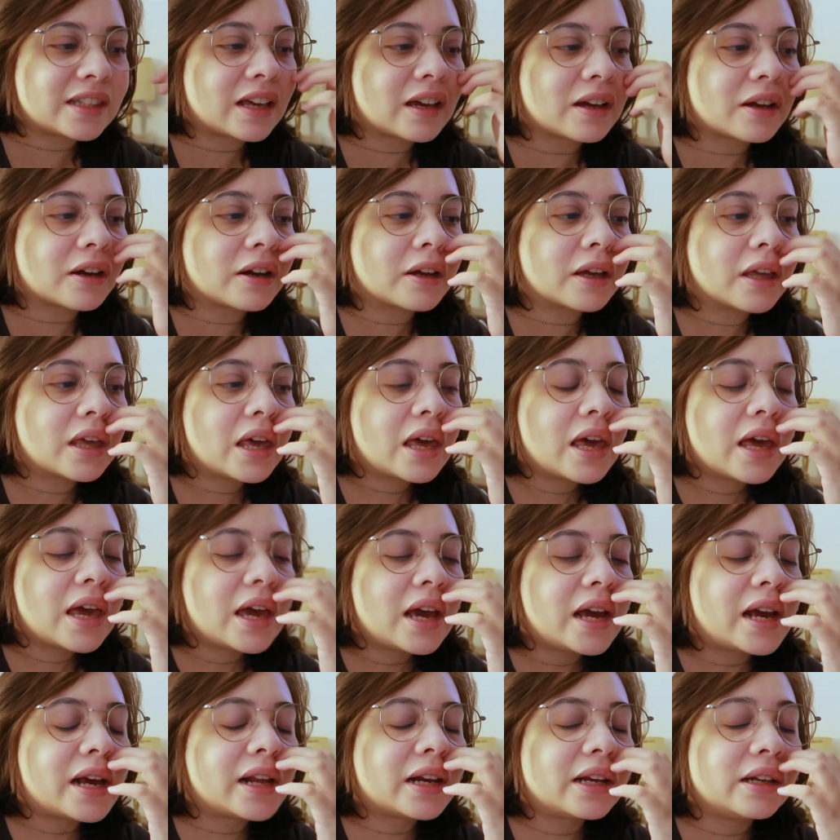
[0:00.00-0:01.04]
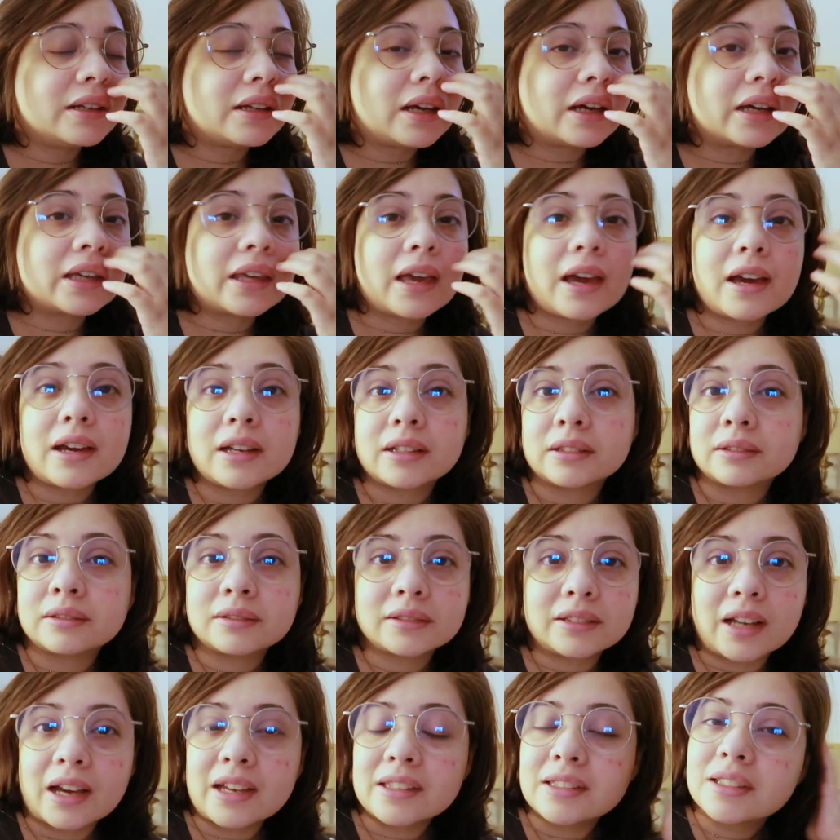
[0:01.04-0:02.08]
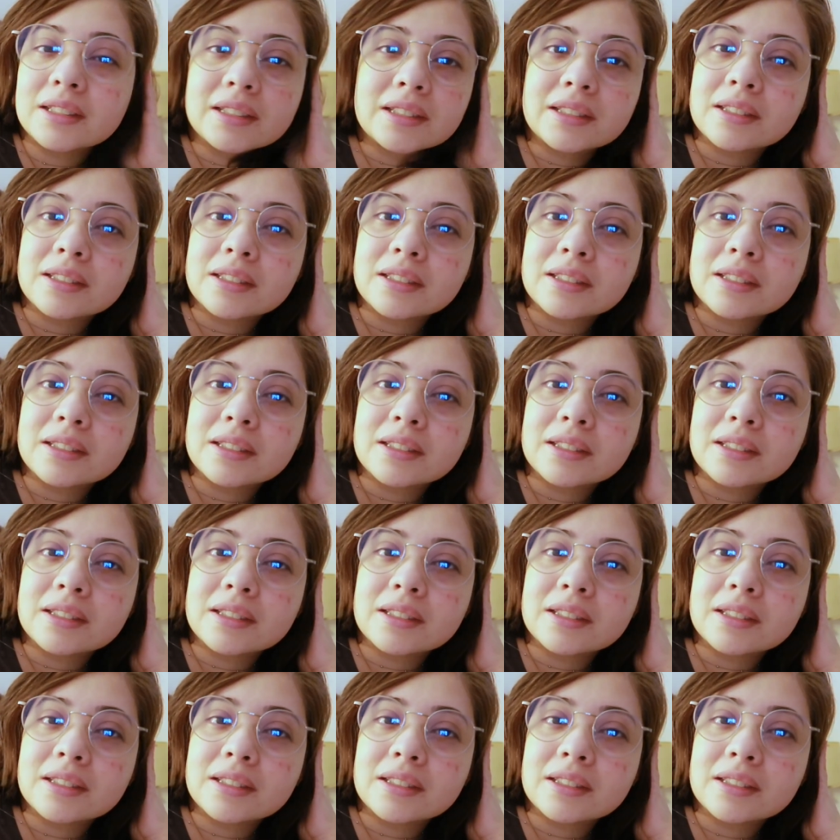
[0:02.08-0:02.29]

there. And again, I'm